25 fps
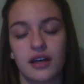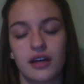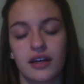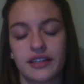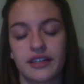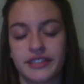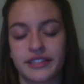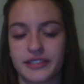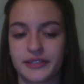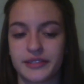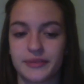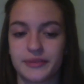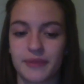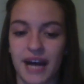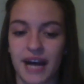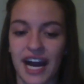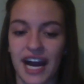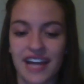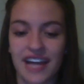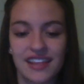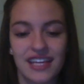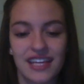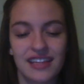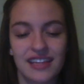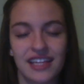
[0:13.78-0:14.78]
I
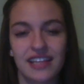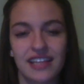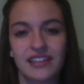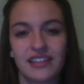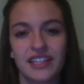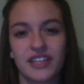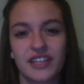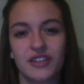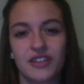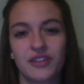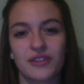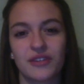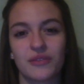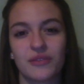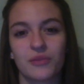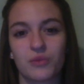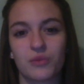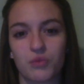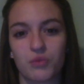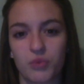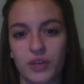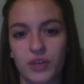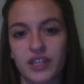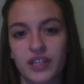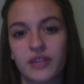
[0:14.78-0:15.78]
think that a leader
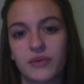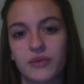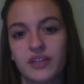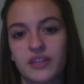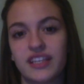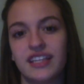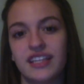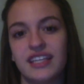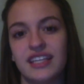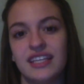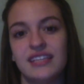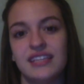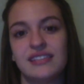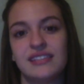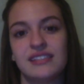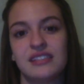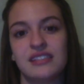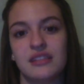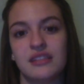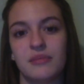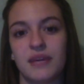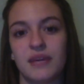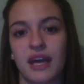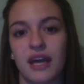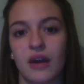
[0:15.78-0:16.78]
really needs
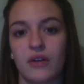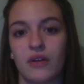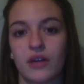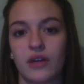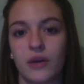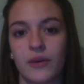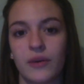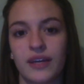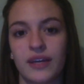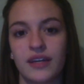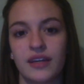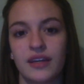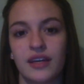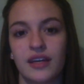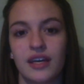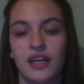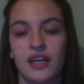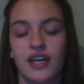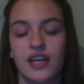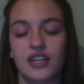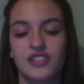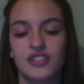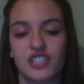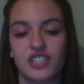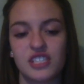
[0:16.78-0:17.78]
to be outgoing
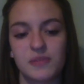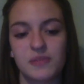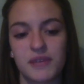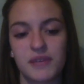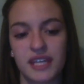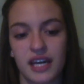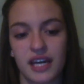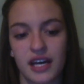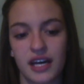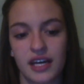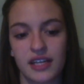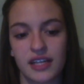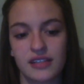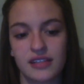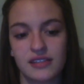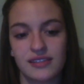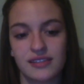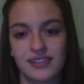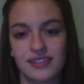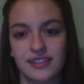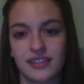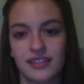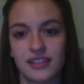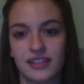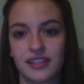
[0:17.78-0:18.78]
just
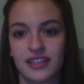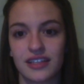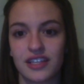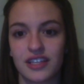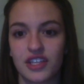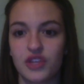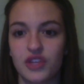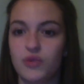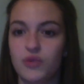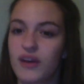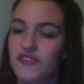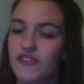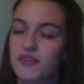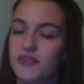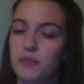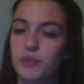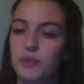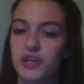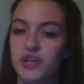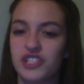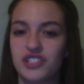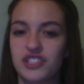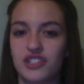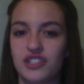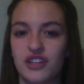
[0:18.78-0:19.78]
because you have to
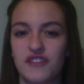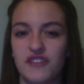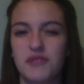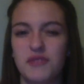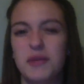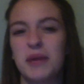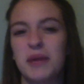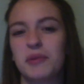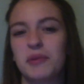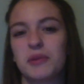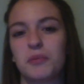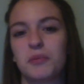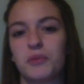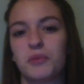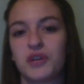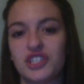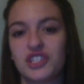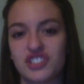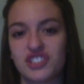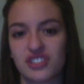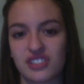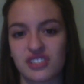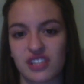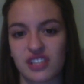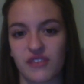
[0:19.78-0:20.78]
be able to put
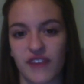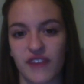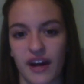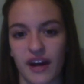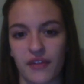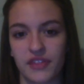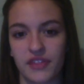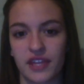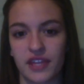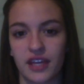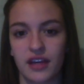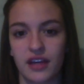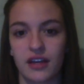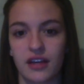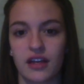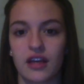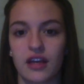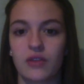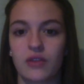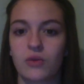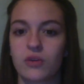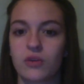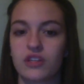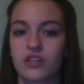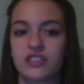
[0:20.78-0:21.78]
yourself out there in
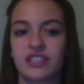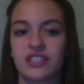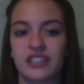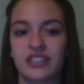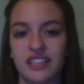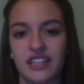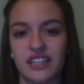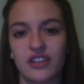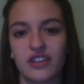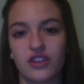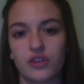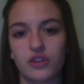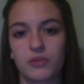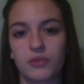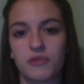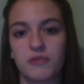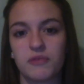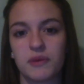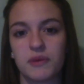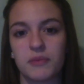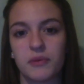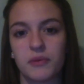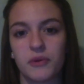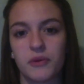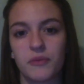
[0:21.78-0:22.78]
order to lead a group of
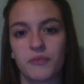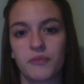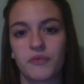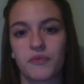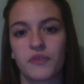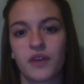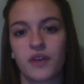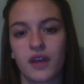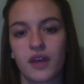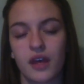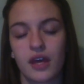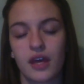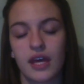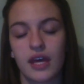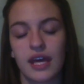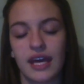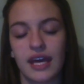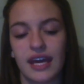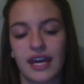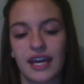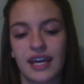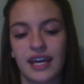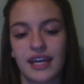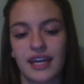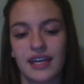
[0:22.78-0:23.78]
people.
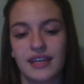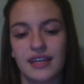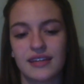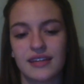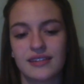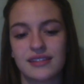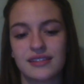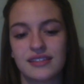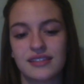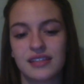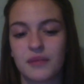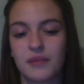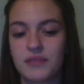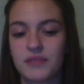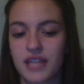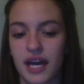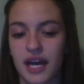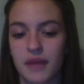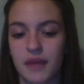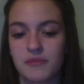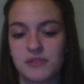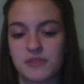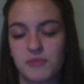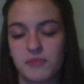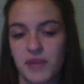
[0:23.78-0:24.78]
And
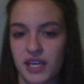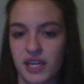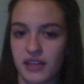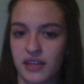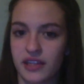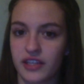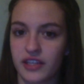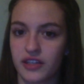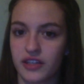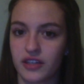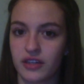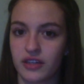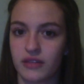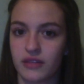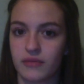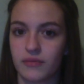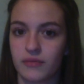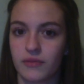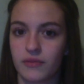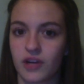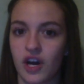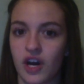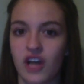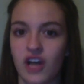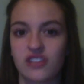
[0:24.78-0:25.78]
sometimes being a leader
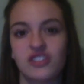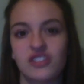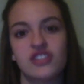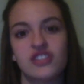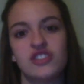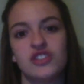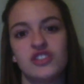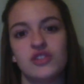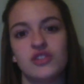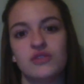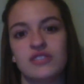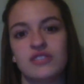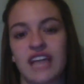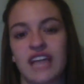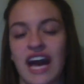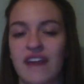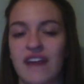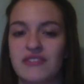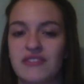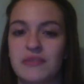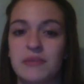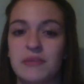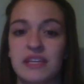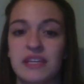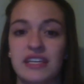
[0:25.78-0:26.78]
causes you to have
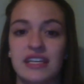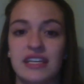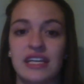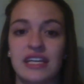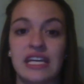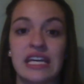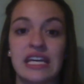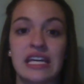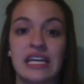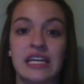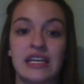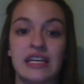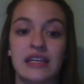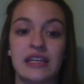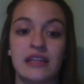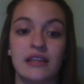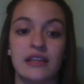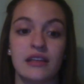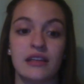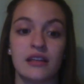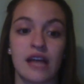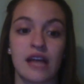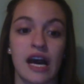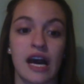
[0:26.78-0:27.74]
to be in